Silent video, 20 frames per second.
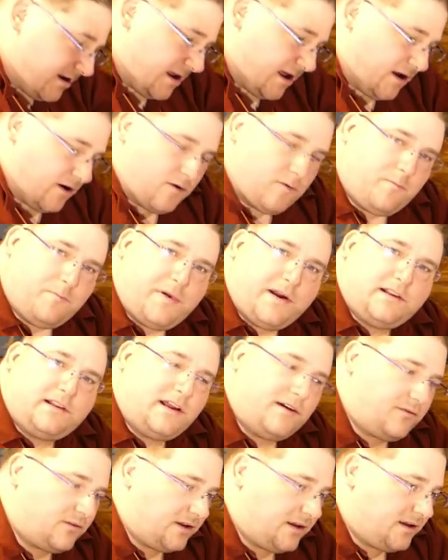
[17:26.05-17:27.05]
Now, bed
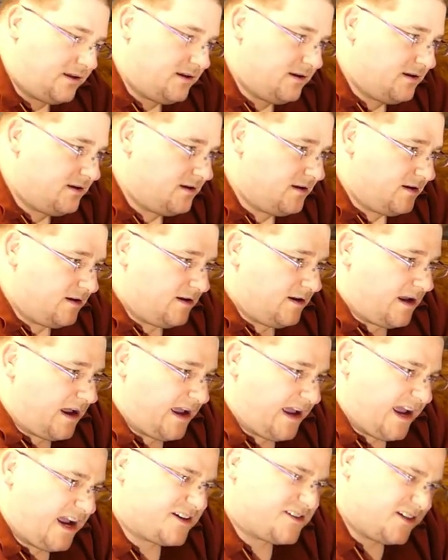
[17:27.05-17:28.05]
leveling.
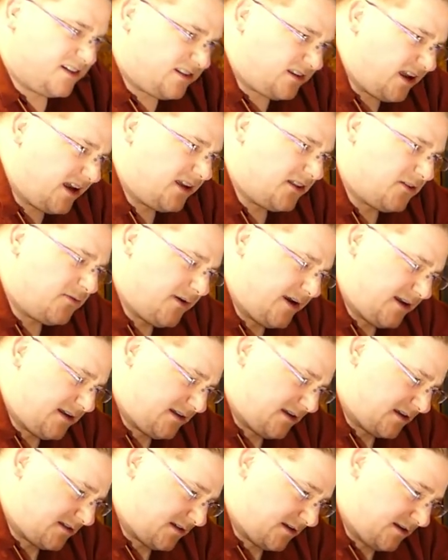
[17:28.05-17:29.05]
I actually like the way it
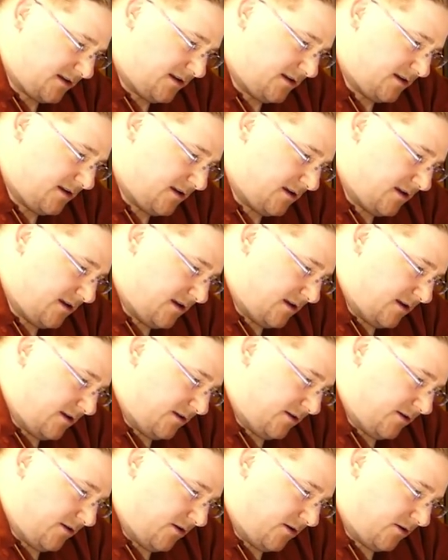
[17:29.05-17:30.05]
does it.
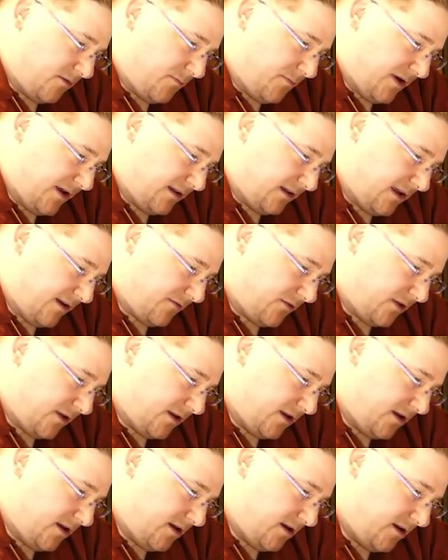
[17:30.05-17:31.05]
You go to bed
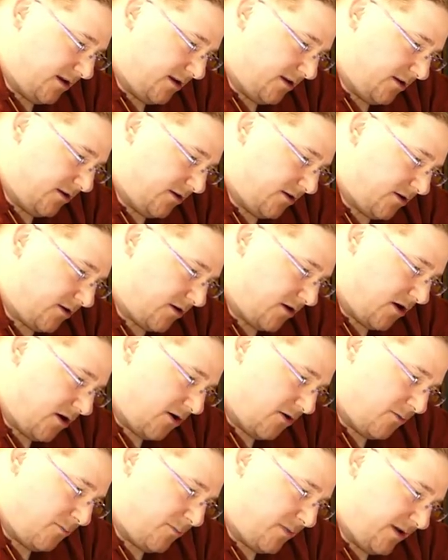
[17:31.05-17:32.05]
leveling, you go to
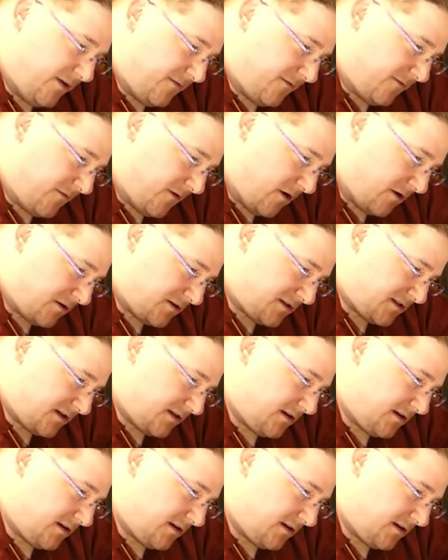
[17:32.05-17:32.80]
home me first.